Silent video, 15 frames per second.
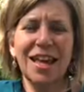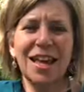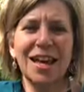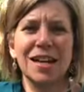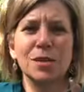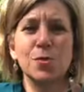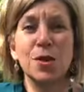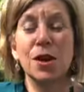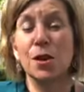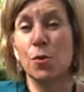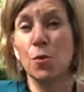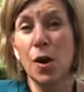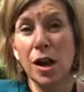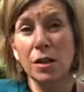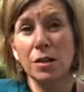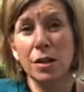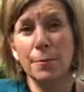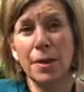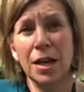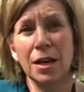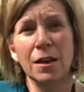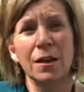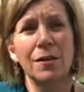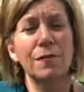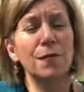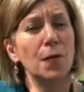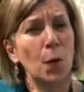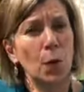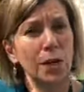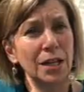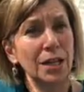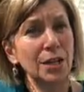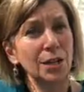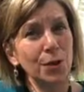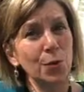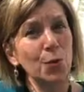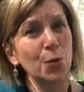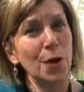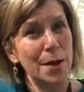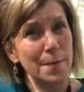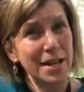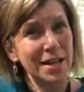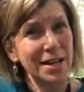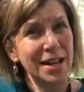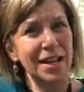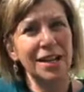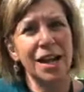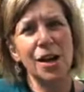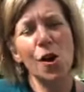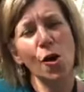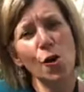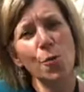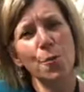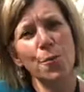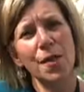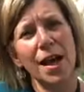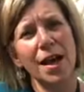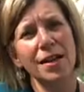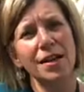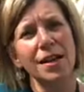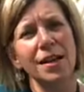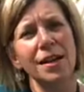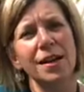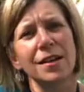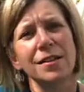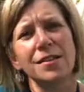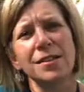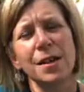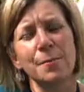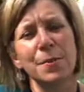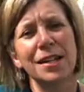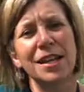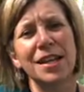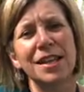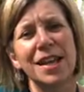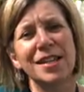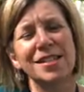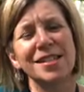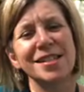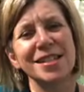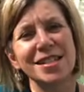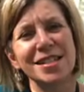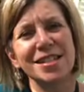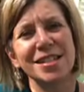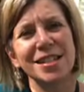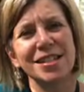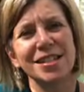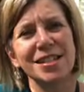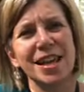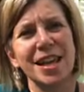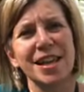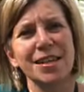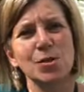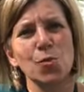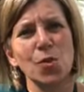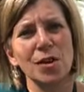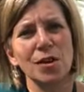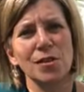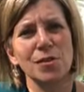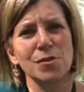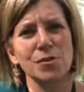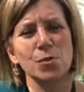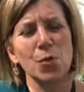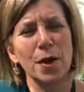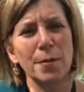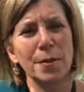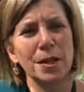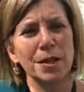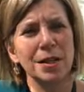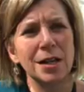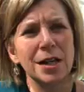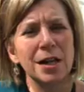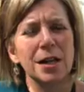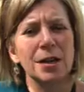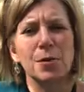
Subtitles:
and we are welcoming 40 new women, and I hope that somebody that's listening today is one of those women.